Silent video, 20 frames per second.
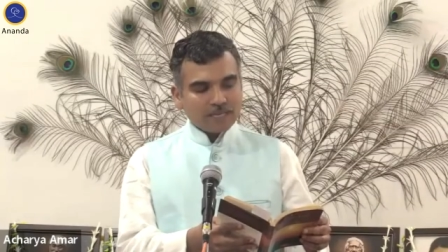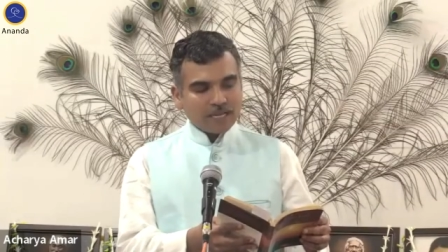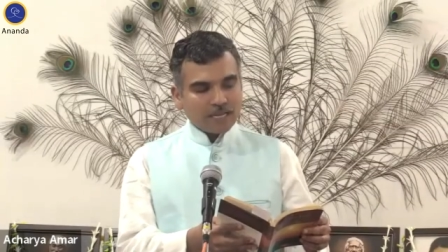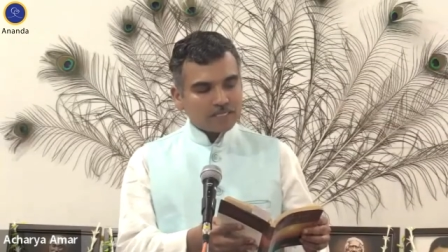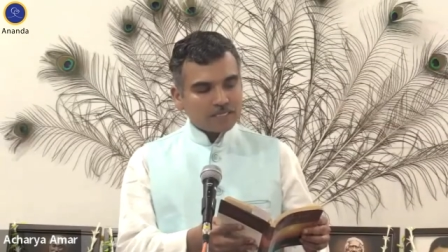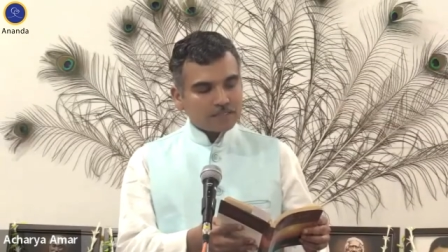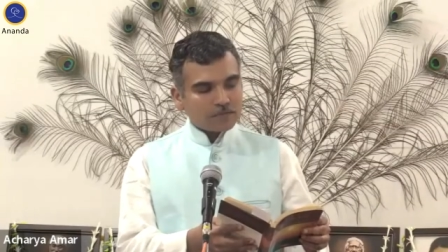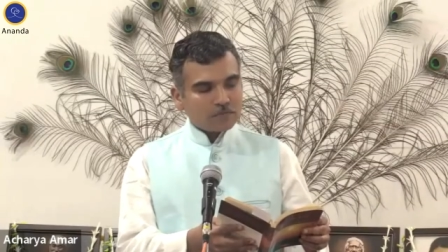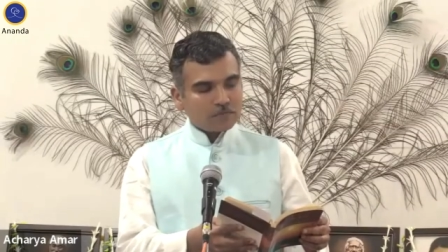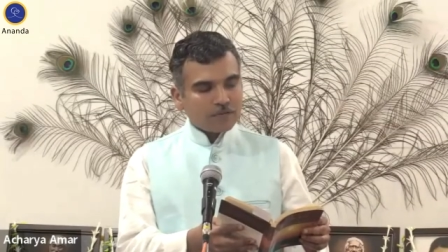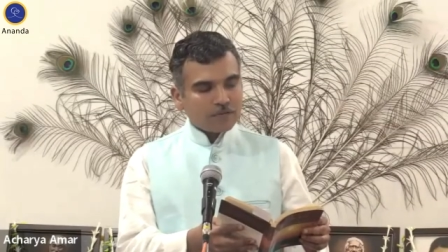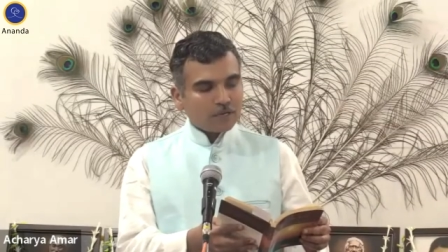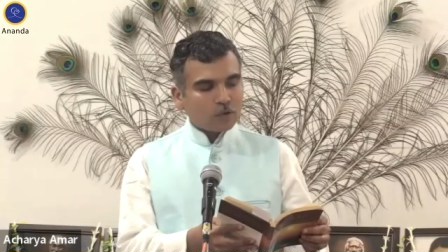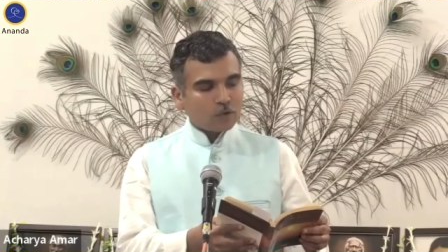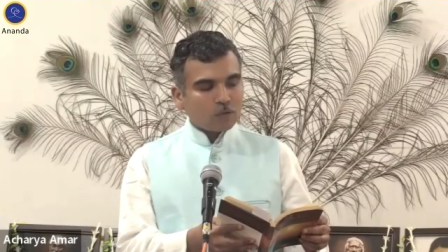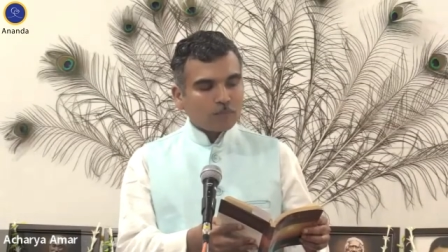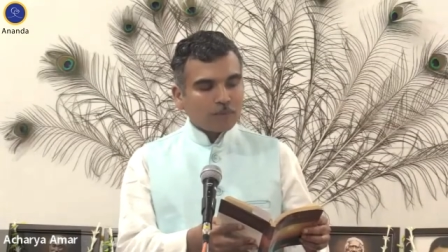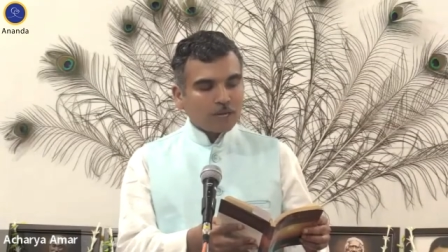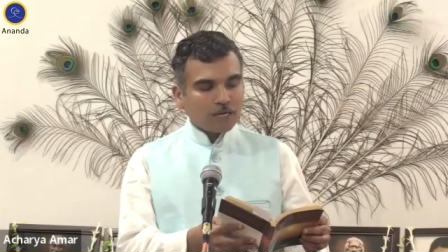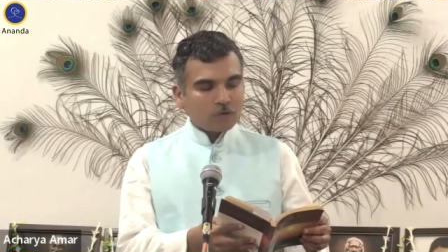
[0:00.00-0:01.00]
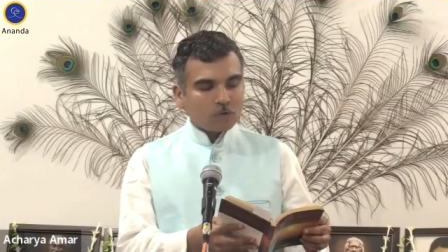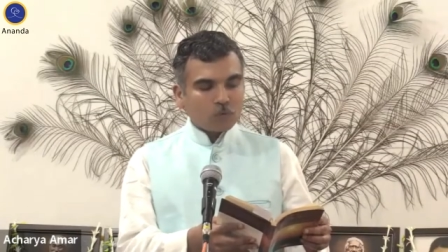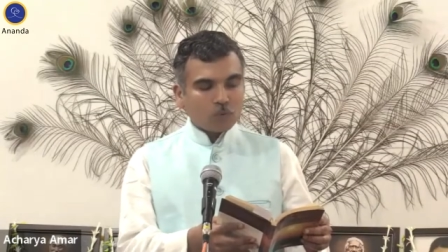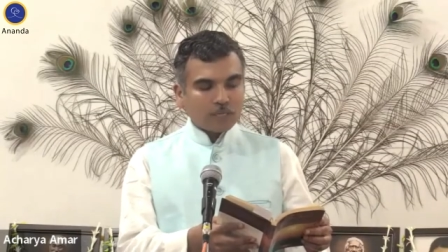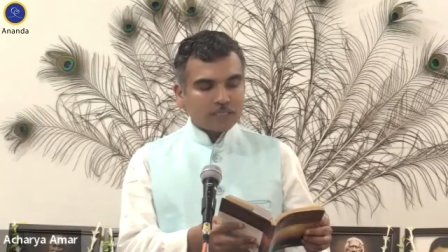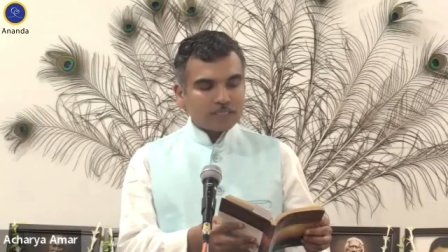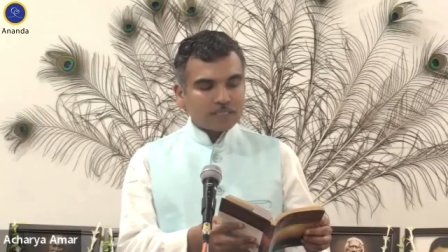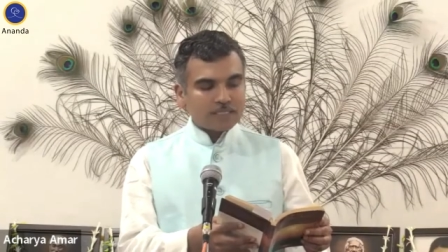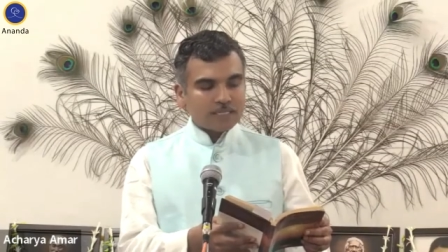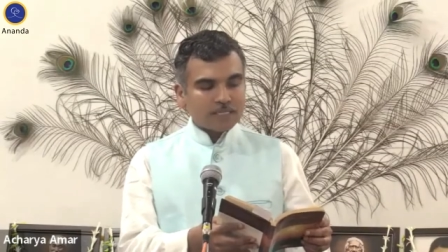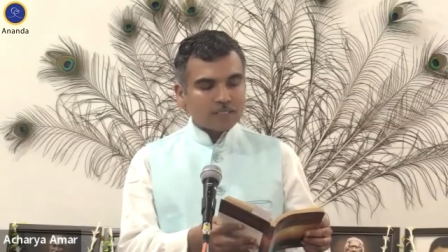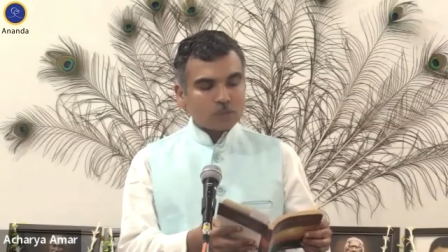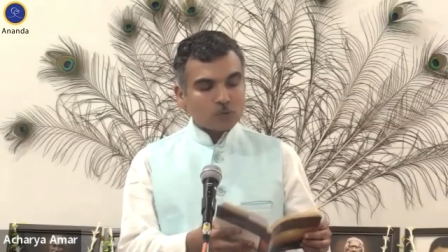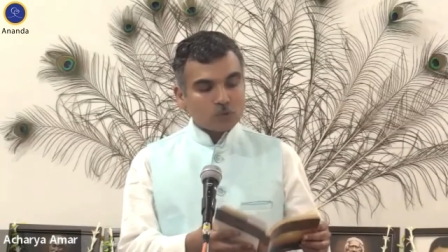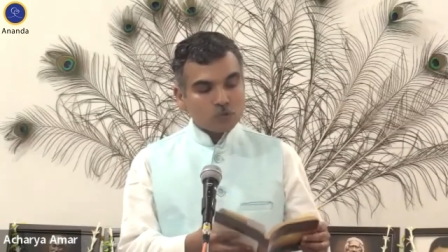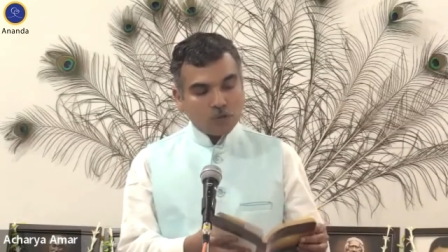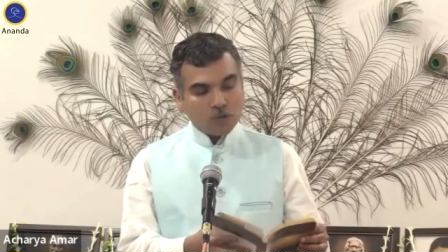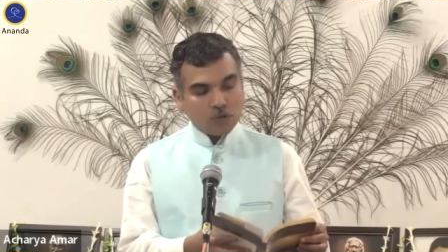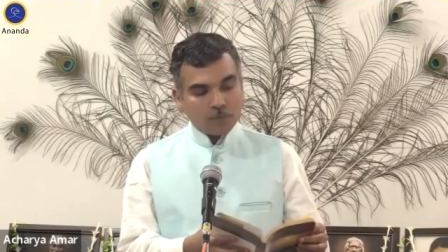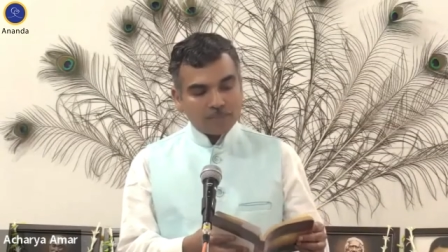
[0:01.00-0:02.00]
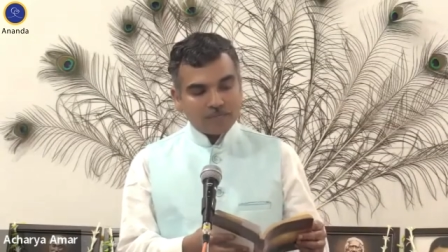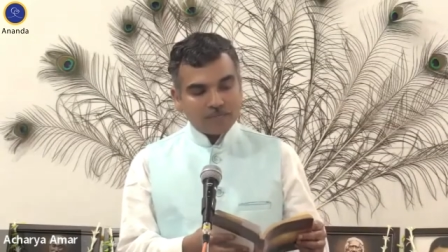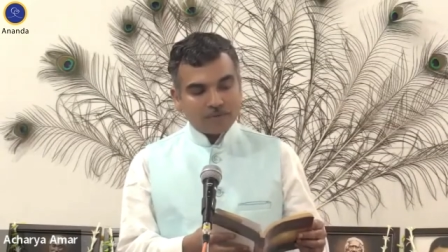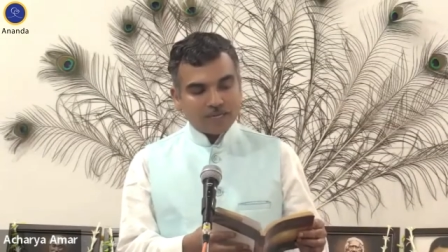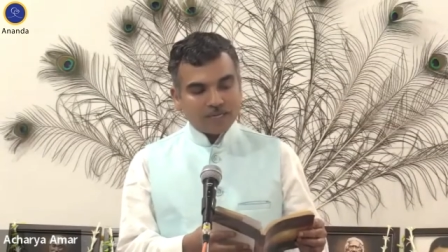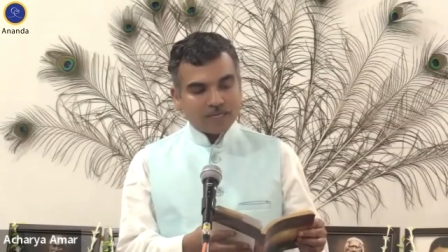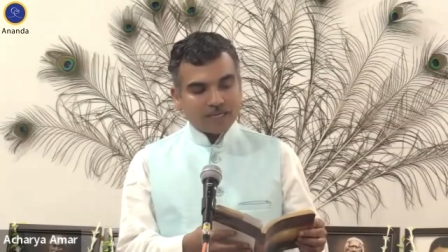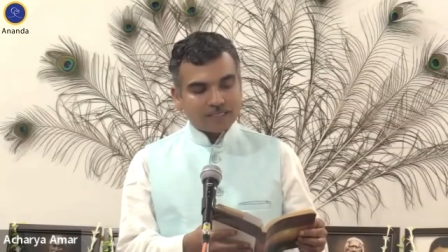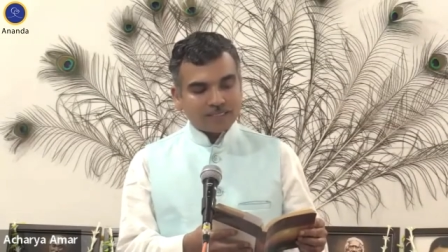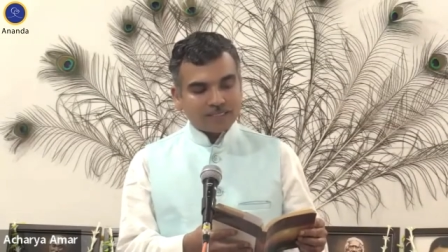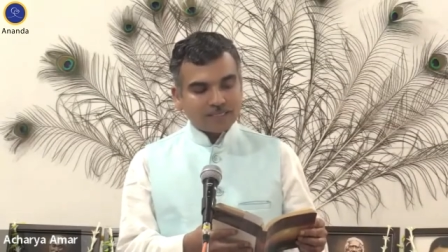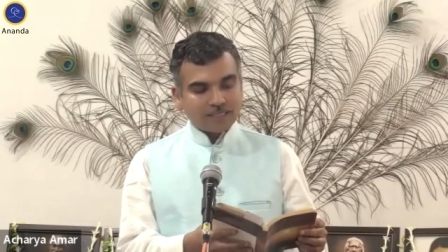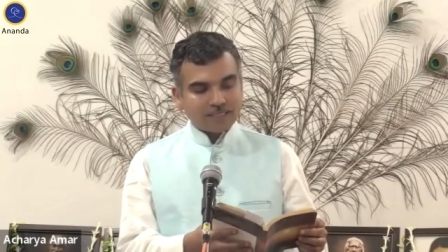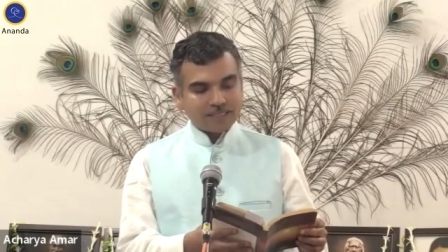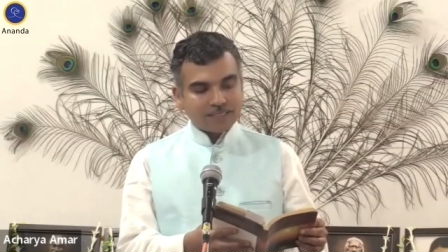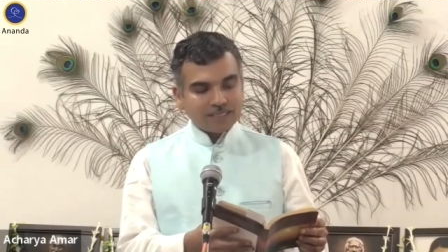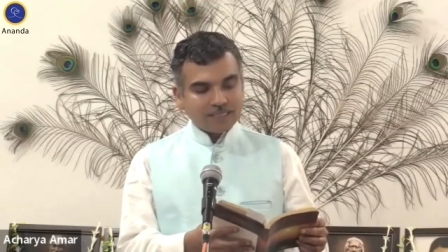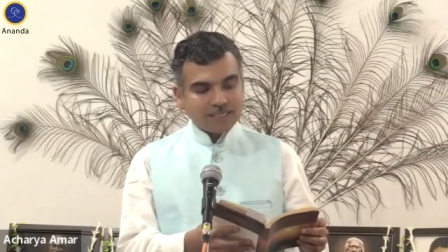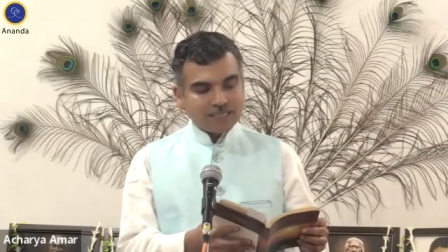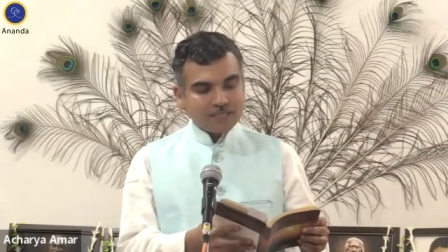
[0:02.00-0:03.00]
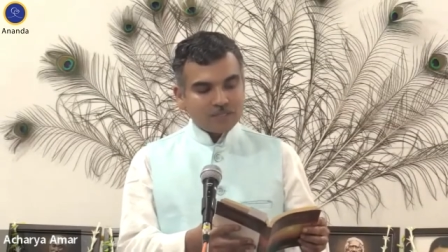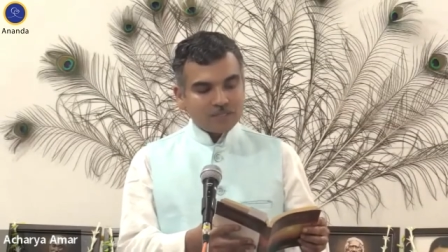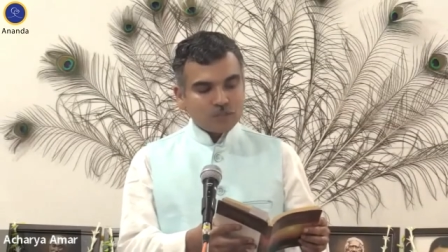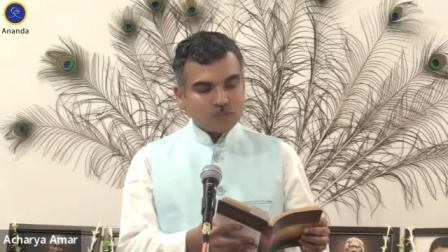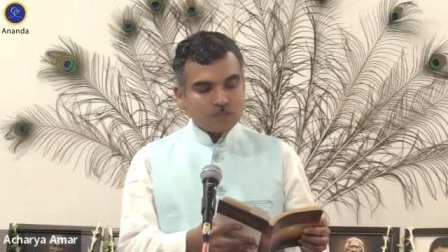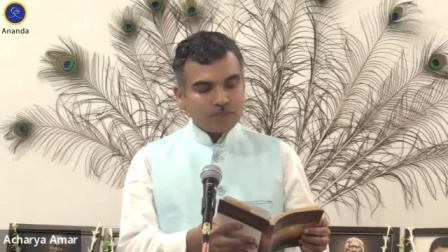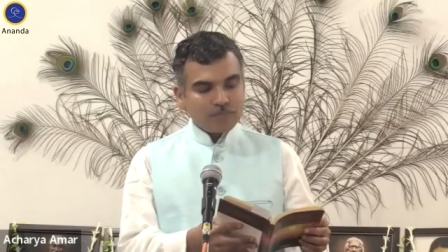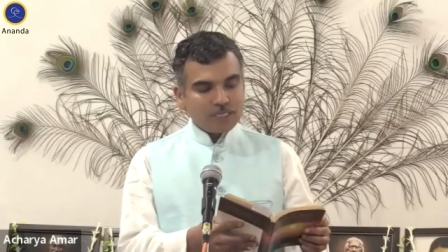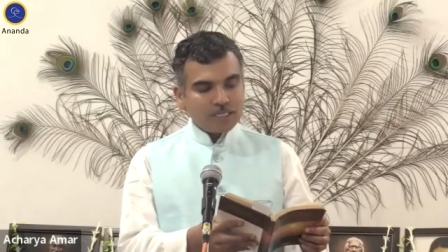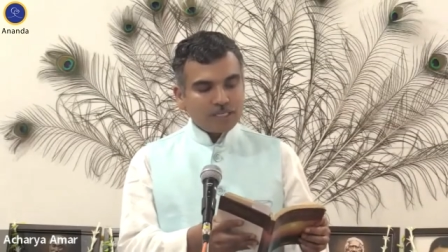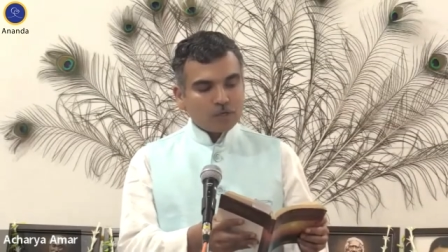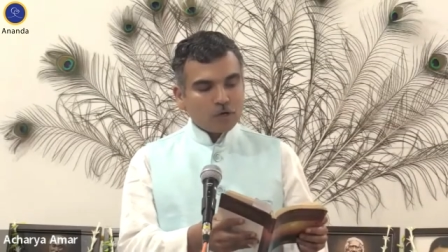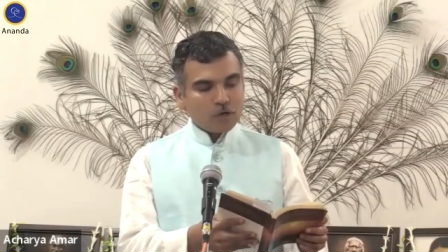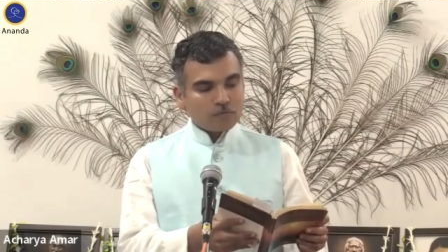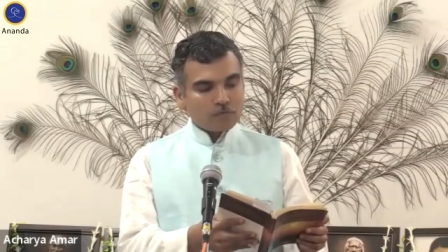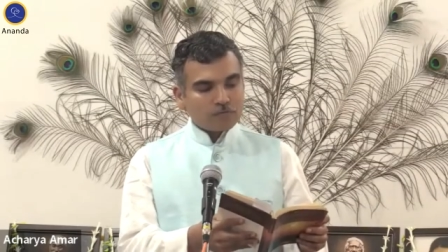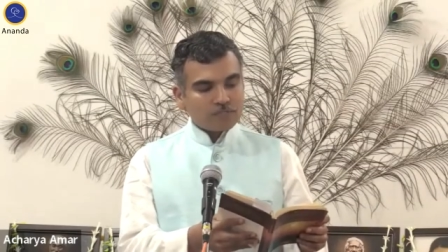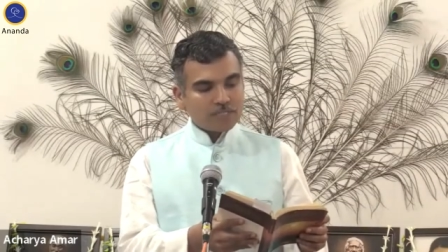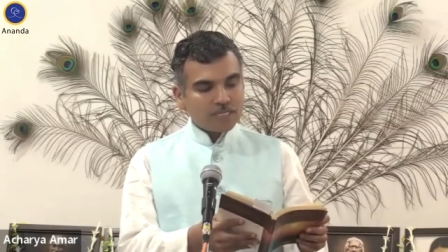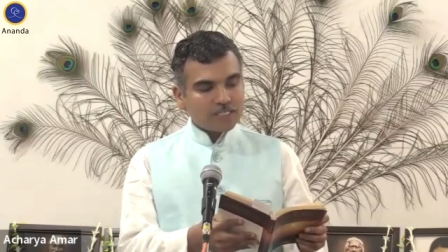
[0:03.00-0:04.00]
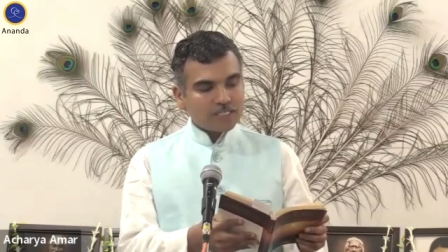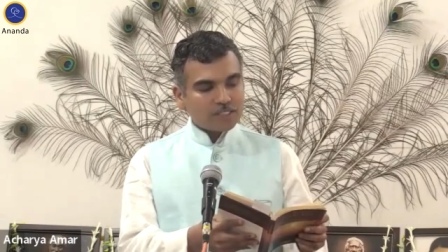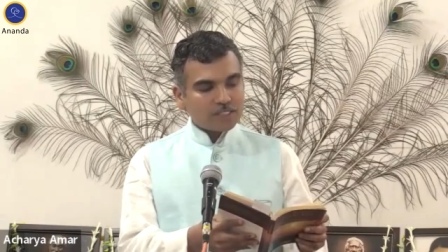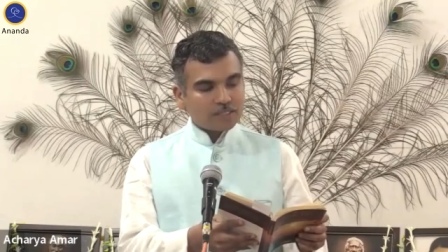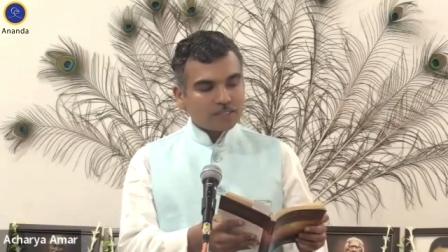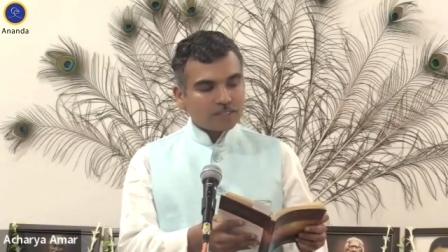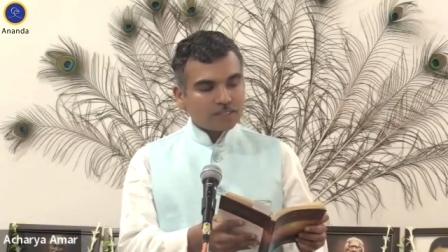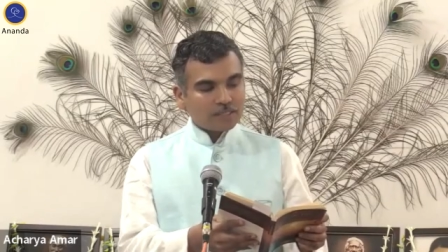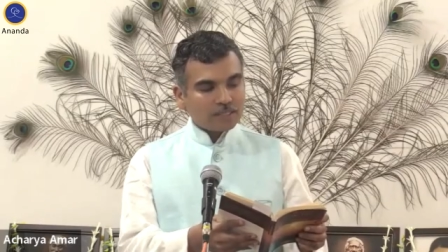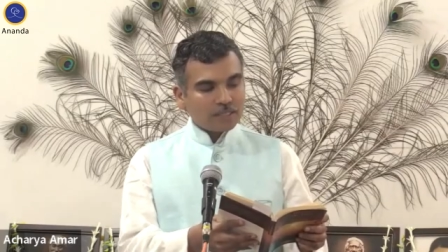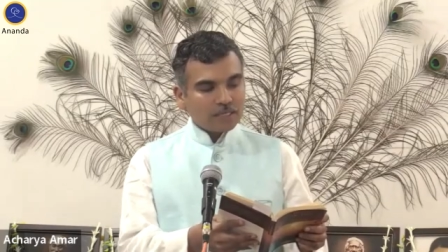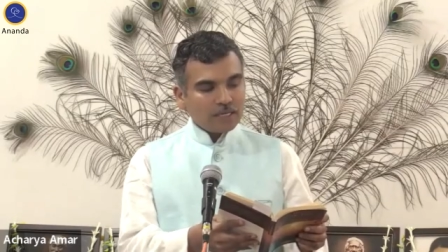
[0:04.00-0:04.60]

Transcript: As a fellow monk once said to Swami Kriyananda, speaking of Satan,